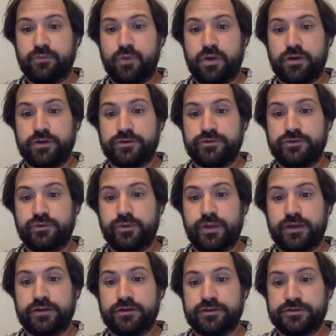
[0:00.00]
water to the
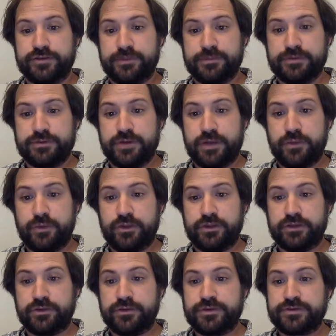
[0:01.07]
granular substrate will
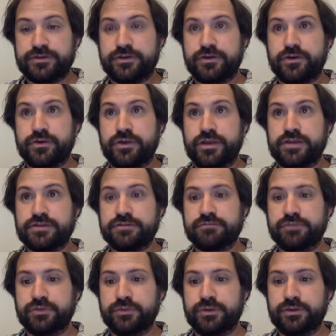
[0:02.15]
increase the cohesion
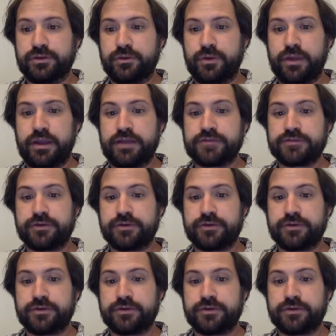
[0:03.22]
between the grains,